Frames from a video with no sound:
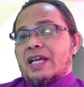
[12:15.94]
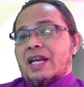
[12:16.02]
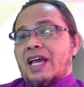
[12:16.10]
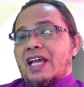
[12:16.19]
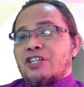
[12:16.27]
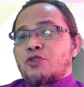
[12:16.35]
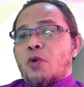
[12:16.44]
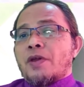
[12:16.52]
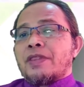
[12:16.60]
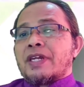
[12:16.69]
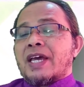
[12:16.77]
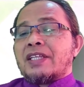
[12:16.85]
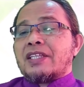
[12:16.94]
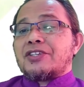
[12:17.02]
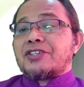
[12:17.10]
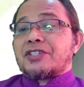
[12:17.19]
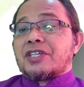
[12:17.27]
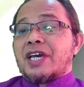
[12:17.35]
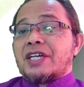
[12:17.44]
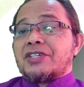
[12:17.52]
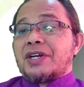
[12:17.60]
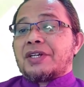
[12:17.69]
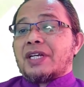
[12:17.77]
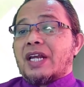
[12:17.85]
The Alliance won the
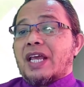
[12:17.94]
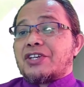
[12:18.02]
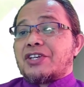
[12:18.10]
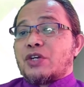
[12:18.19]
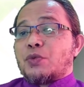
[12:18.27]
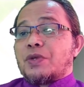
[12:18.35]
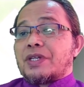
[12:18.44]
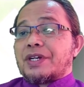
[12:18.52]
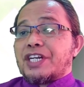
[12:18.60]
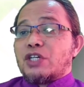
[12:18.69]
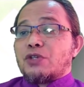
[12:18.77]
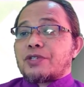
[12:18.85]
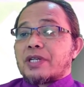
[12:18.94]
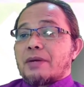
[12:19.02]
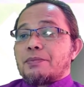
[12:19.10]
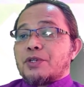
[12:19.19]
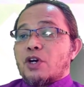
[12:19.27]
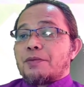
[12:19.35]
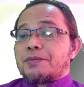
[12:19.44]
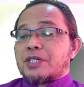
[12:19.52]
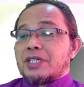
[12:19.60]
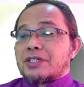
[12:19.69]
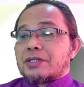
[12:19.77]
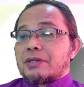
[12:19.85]
1969 general election with a reduced number
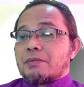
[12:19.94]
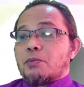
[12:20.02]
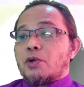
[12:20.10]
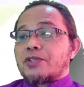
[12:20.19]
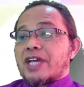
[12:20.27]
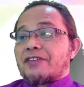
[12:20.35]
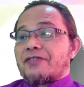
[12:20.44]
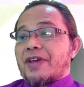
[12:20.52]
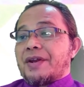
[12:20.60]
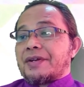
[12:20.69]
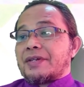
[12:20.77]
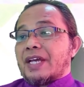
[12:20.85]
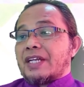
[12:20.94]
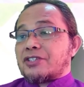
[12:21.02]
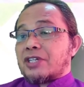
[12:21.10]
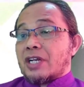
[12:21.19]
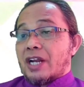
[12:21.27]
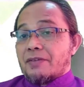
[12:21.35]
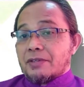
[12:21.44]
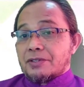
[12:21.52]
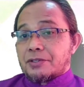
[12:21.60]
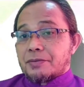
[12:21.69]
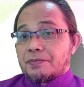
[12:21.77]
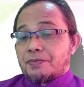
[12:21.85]
of seats, both at federal and state
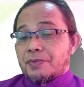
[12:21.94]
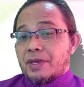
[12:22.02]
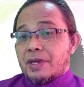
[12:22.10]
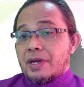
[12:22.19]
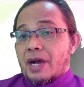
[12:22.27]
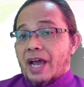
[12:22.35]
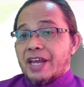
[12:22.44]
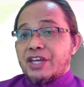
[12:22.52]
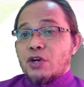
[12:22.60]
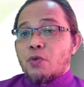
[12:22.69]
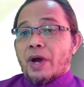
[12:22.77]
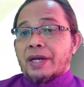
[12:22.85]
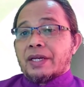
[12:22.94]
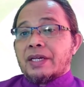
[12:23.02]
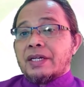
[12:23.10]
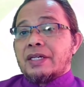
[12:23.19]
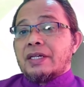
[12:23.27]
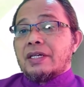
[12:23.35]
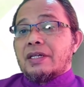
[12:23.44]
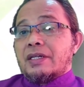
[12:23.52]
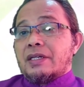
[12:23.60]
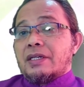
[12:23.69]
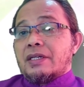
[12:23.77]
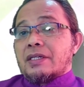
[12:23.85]
levels. Idea 1.
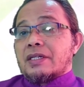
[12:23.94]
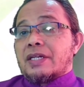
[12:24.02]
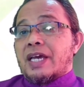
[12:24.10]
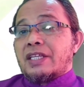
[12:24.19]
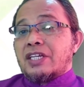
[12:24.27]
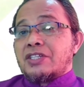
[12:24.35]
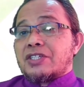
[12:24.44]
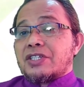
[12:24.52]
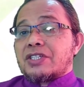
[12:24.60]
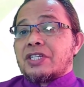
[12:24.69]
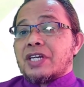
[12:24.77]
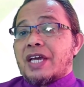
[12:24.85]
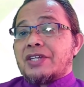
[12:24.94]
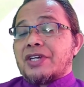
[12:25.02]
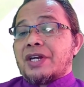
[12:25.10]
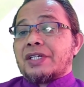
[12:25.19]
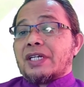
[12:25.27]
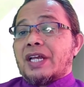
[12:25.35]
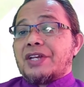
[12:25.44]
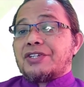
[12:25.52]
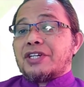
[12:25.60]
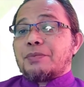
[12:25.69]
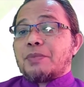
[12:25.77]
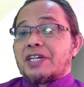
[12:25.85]
The 1969 general
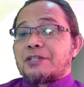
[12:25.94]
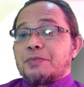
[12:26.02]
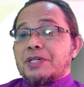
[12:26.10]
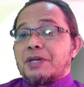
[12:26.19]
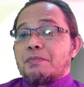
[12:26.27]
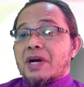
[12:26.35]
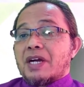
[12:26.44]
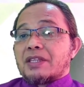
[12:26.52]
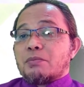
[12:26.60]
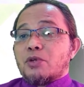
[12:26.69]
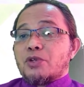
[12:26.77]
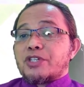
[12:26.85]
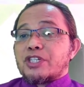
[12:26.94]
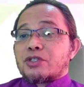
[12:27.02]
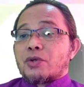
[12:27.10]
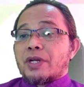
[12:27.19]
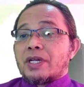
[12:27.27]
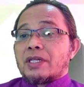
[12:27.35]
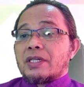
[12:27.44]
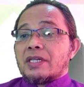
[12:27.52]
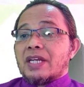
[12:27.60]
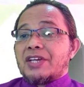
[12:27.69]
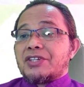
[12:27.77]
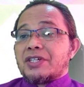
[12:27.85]
election must be among the most historic
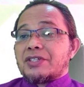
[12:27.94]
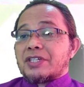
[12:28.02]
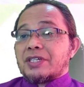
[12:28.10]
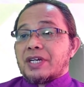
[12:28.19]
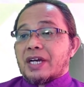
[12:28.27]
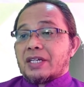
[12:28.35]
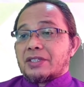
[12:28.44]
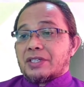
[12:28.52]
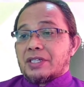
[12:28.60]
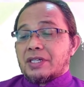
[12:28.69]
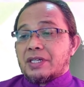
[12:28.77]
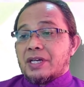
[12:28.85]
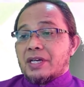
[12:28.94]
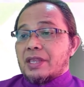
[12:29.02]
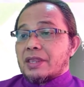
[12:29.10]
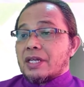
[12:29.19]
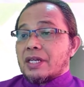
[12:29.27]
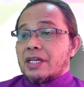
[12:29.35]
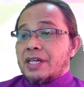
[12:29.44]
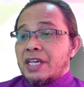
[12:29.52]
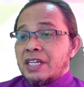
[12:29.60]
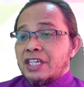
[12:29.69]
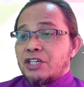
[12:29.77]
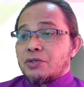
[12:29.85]
elections in the country. The
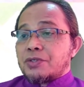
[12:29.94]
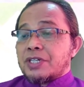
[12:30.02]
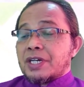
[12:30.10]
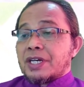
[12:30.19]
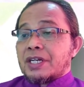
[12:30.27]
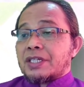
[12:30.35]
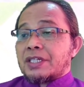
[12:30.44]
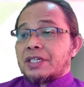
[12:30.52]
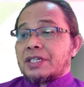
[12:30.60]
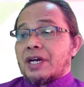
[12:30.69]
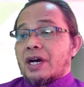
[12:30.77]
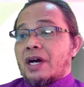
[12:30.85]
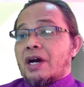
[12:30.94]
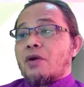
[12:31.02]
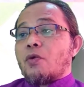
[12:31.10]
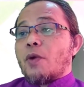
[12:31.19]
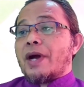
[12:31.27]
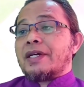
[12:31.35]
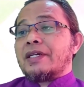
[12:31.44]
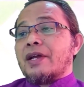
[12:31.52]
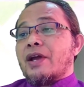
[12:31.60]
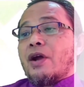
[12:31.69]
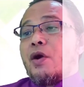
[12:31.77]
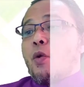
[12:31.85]
learning issues generated are 1.